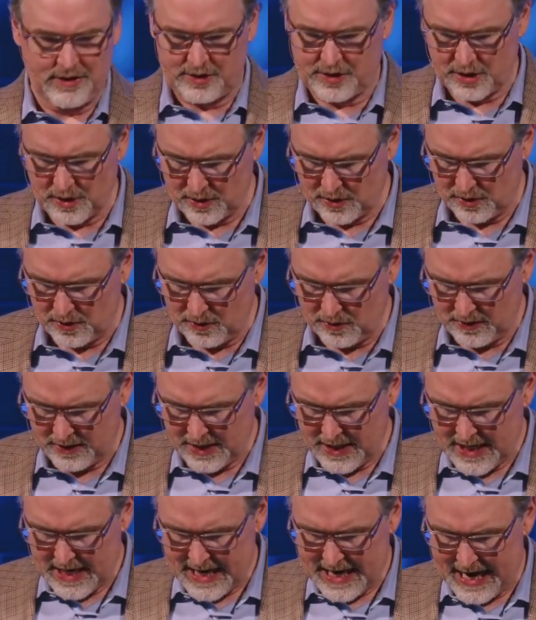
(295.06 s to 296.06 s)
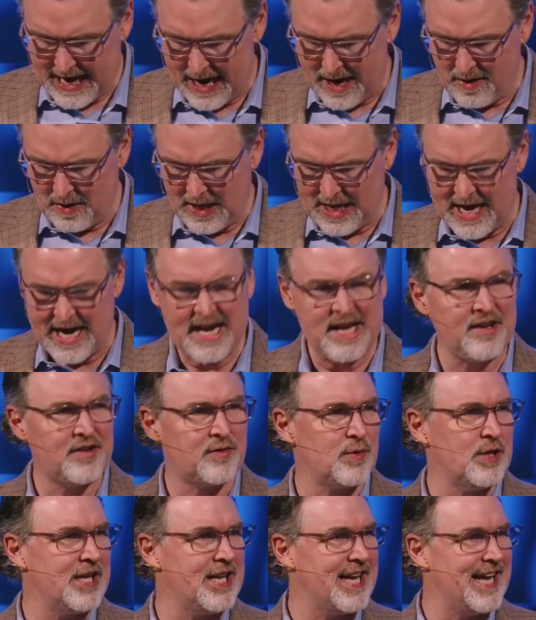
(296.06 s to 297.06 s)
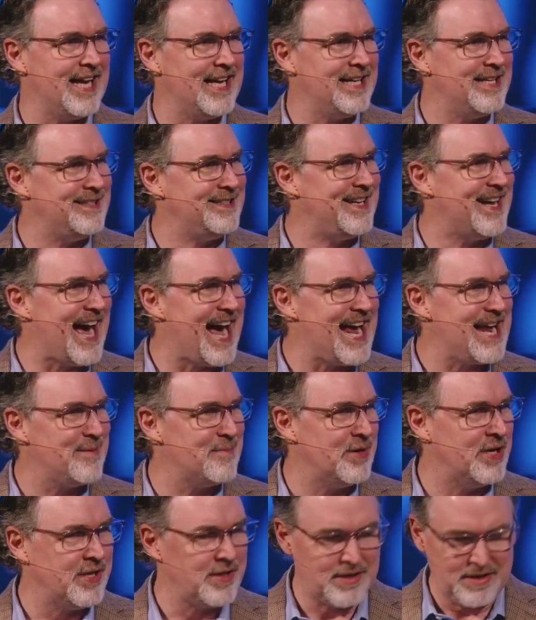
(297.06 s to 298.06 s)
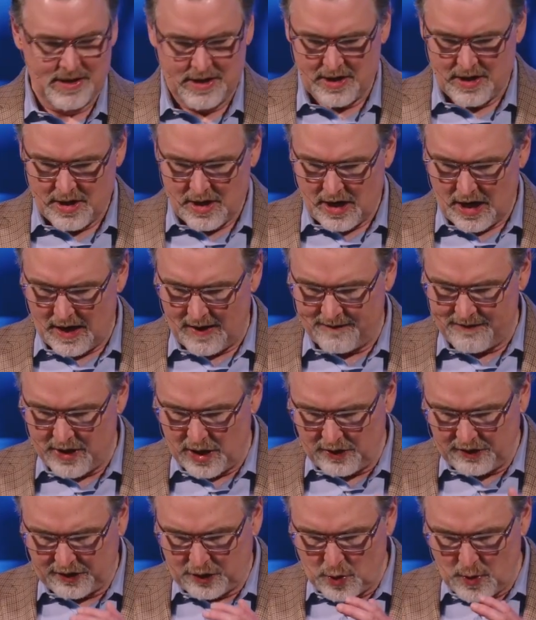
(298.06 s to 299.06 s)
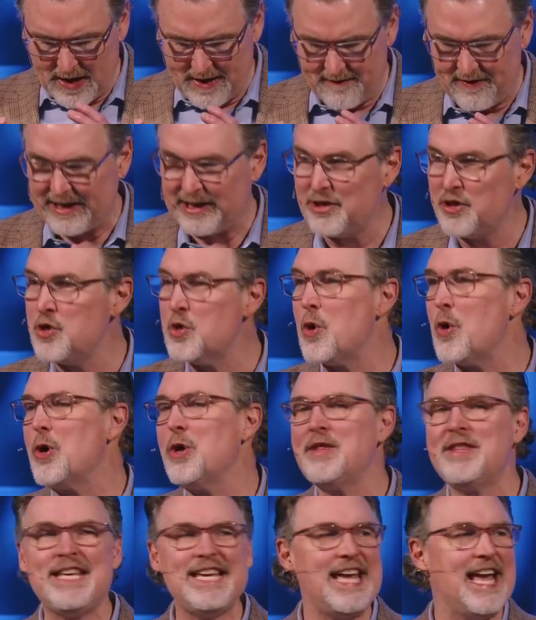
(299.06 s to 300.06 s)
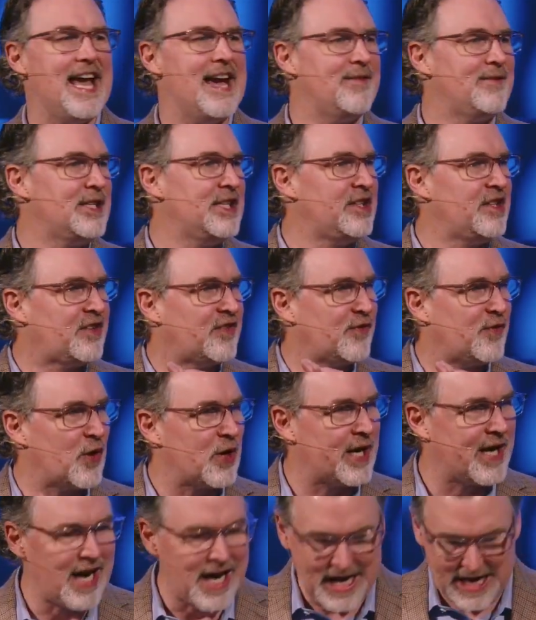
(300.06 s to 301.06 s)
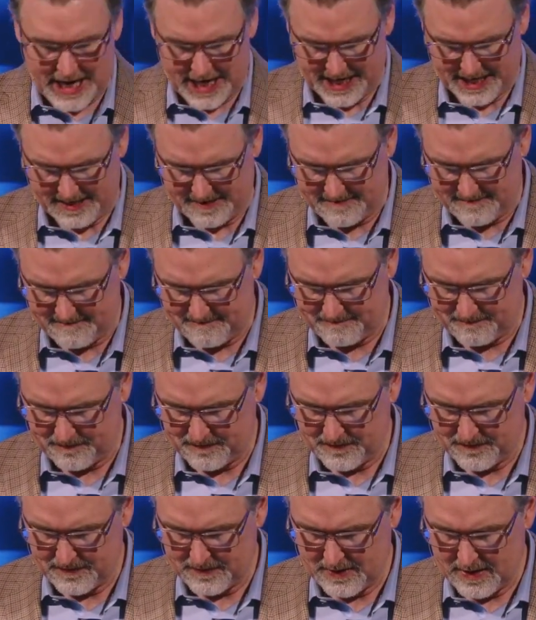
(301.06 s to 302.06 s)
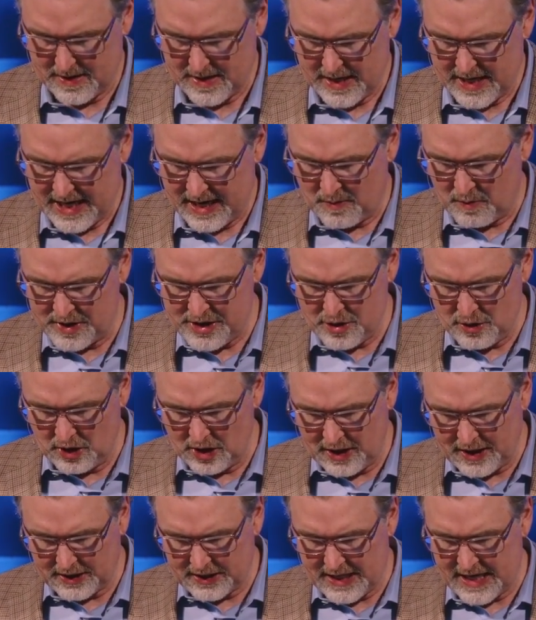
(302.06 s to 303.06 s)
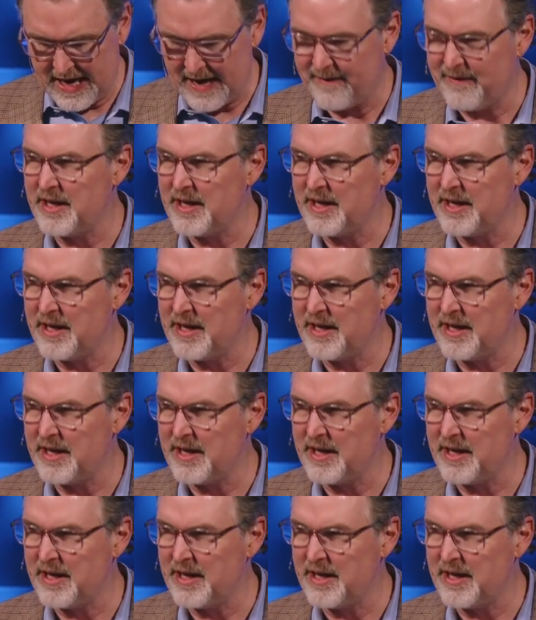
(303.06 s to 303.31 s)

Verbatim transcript: and 2 outlines really an indictment of those who have ignored the evidence for God. And when you look at the